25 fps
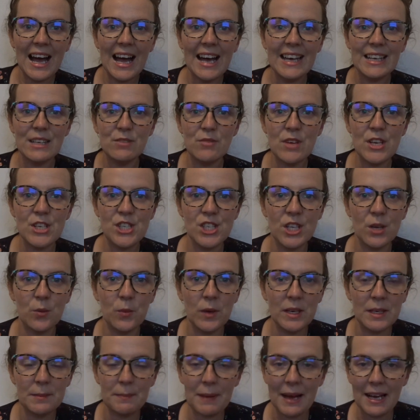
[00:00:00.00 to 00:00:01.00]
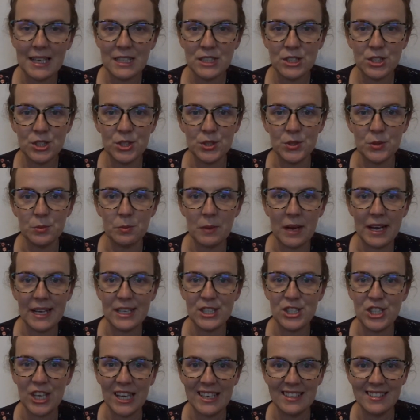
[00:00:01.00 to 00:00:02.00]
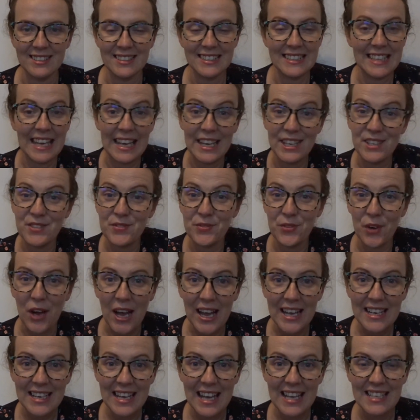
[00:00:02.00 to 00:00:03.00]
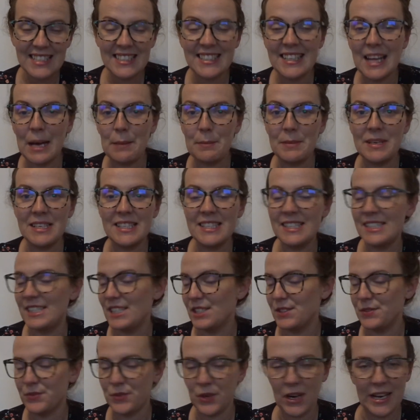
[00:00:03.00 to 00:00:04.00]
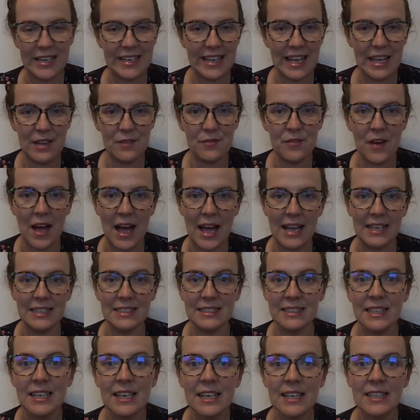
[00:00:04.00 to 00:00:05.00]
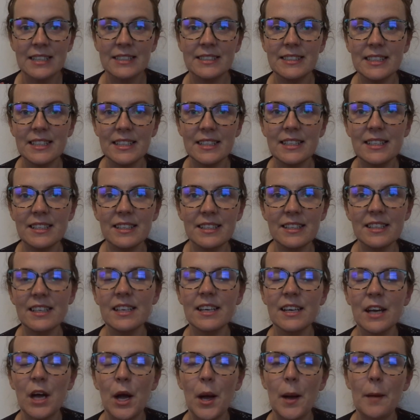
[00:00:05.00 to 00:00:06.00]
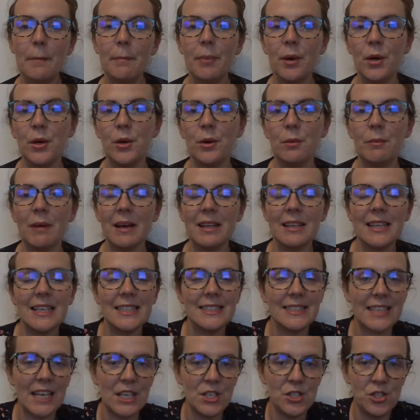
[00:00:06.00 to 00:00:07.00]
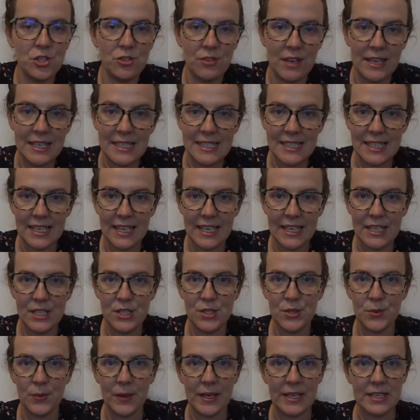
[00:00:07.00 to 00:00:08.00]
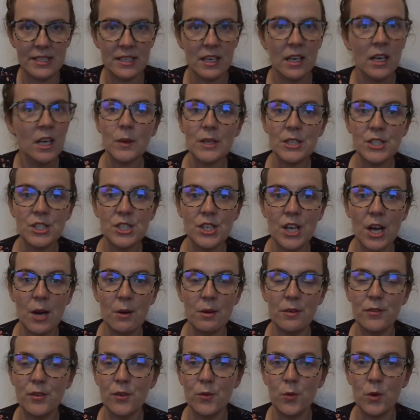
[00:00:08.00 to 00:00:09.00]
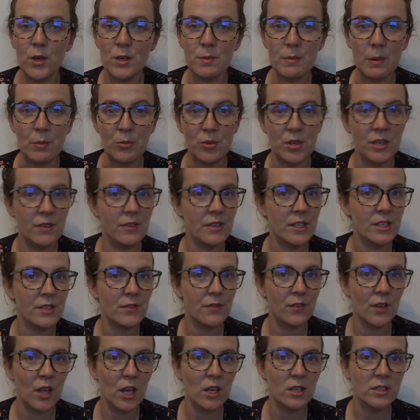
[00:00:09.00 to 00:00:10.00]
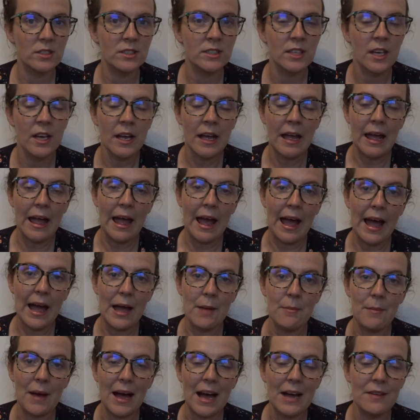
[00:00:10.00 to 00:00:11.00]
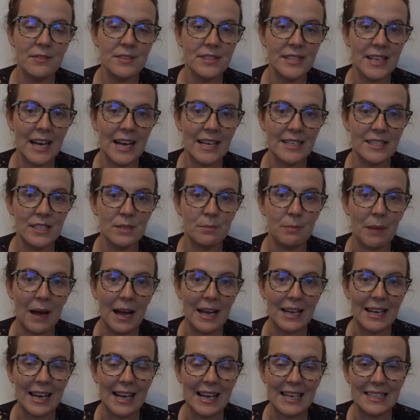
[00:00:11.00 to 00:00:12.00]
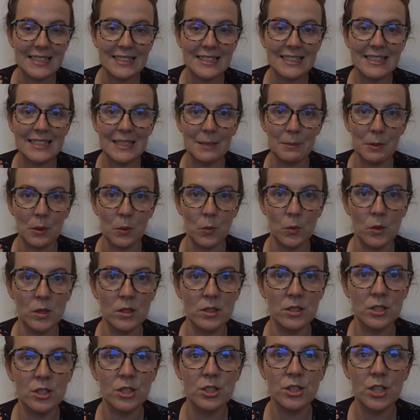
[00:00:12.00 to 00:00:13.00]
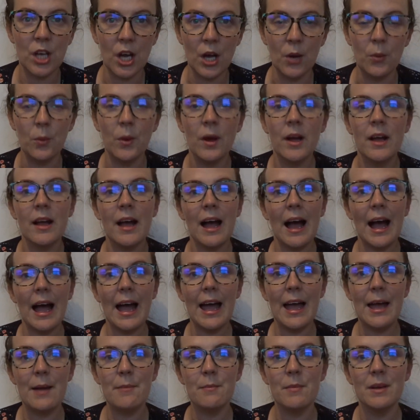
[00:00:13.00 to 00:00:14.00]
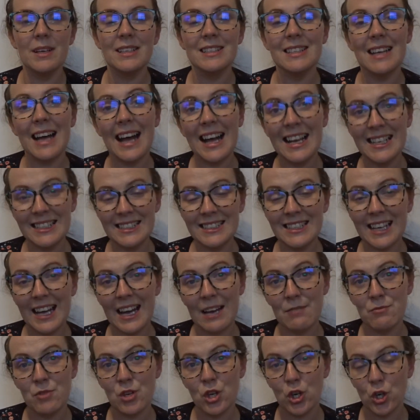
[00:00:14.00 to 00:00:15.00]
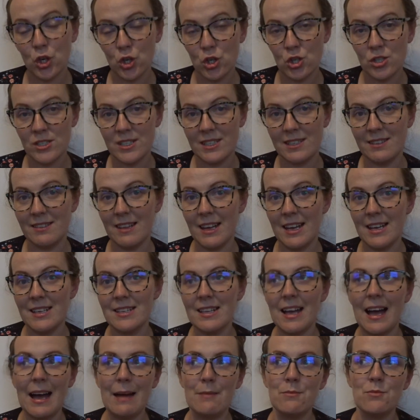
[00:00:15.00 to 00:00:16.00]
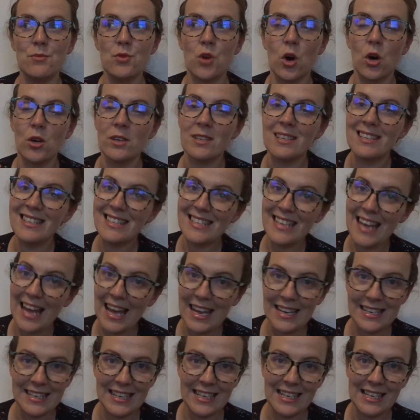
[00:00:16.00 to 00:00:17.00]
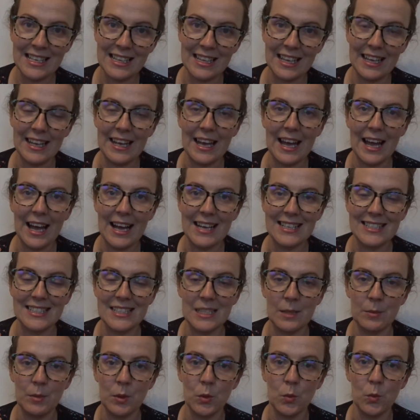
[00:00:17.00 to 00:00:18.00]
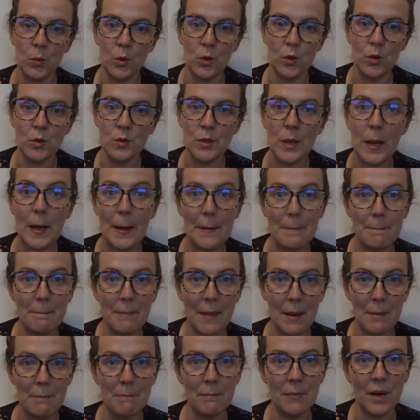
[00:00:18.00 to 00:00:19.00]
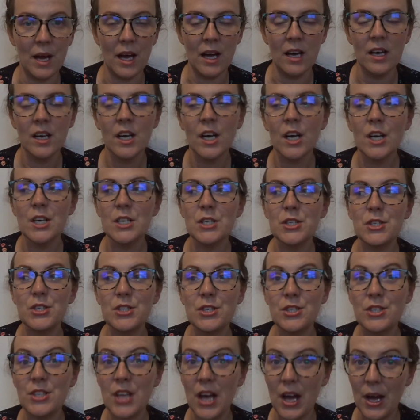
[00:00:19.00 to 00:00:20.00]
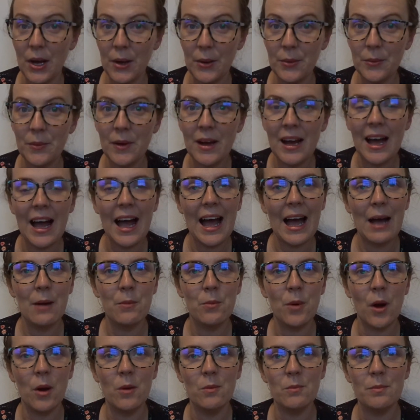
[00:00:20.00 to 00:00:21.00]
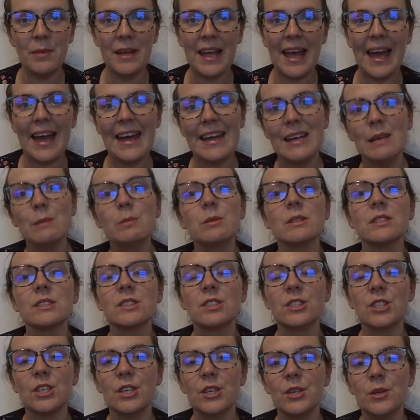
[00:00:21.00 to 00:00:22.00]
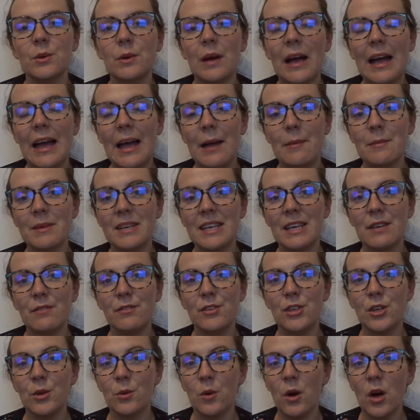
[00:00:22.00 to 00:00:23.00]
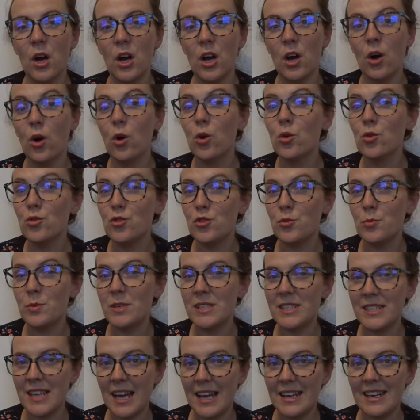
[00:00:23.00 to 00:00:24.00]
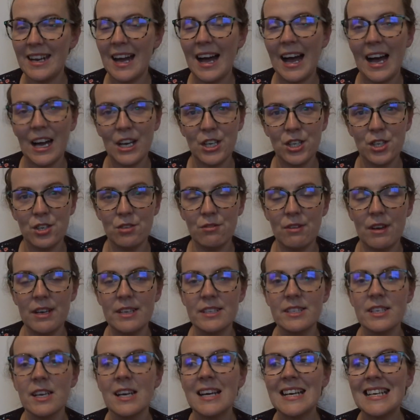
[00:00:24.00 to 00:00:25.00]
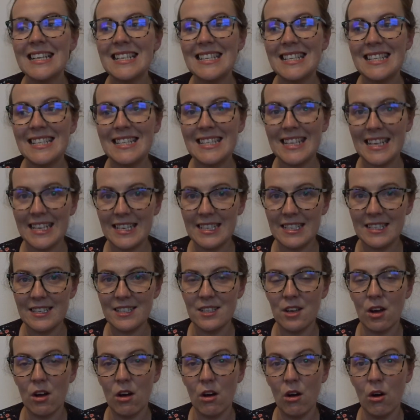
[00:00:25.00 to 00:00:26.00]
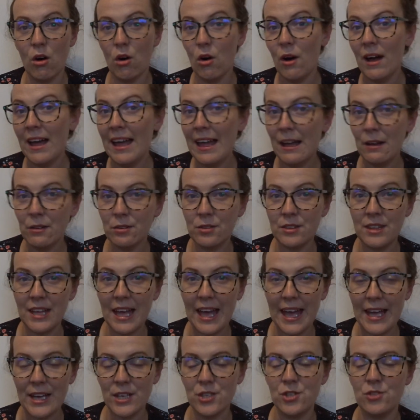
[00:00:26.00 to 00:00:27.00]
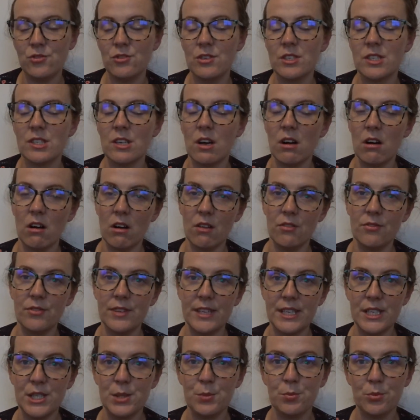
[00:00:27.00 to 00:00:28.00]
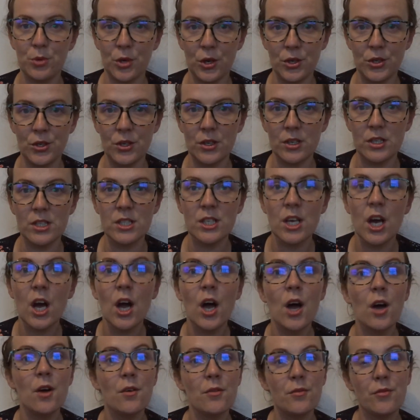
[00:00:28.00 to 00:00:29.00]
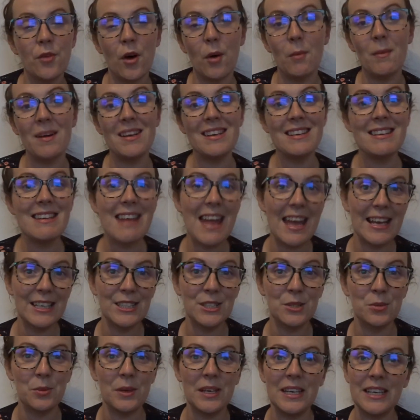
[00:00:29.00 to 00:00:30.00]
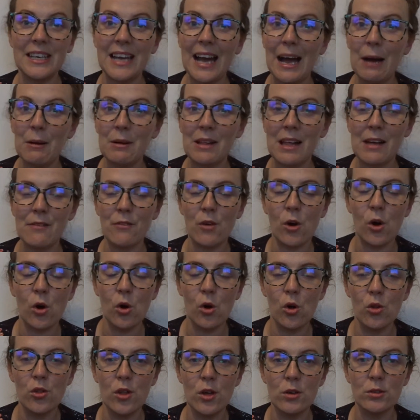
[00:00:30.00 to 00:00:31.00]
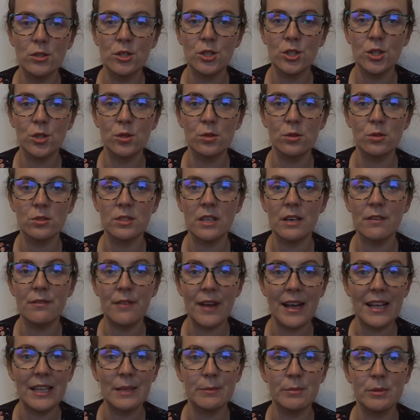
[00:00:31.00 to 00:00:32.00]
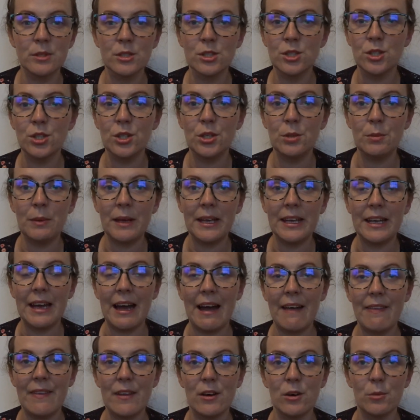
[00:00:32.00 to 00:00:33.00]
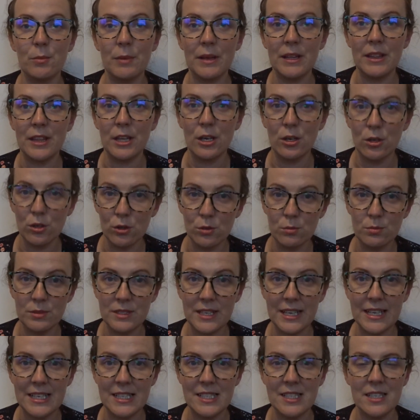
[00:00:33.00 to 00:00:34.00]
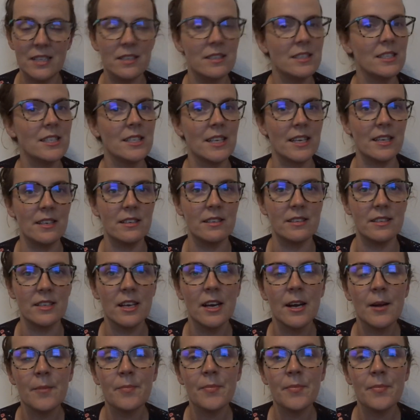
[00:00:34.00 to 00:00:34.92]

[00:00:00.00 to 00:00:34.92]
Hi, I'm Rachel and welcome back to my channel. Today it's Friday, so that means it is Friday Finds. Boom, let's get straight into it. As you know, if you've watched my previous vlogs, I've started back at Slimming World. So as I'm recording this, I'm not technically a Slimming World member. So I won't be able to give you 100% accurate sins or healthy extras on these products. From next week, I will have all those tools available to me and there'll be the updated sins.